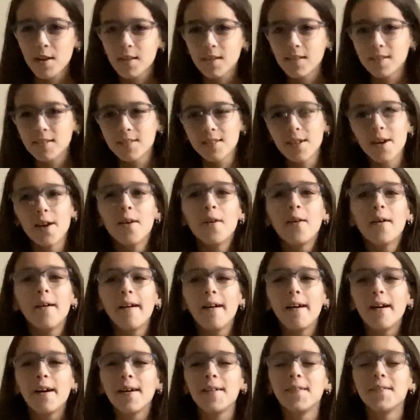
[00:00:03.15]
So
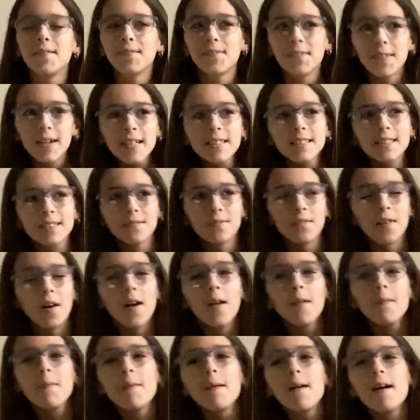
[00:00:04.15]
first of
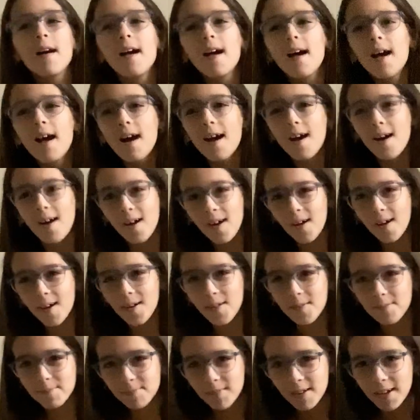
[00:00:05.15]
all,
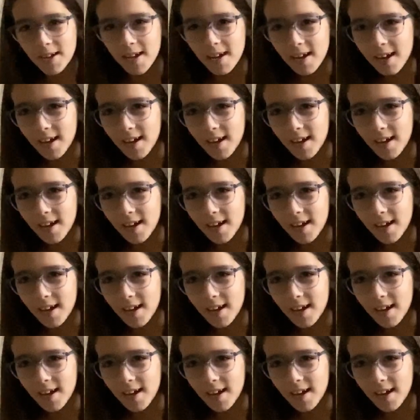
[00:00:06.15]
I'm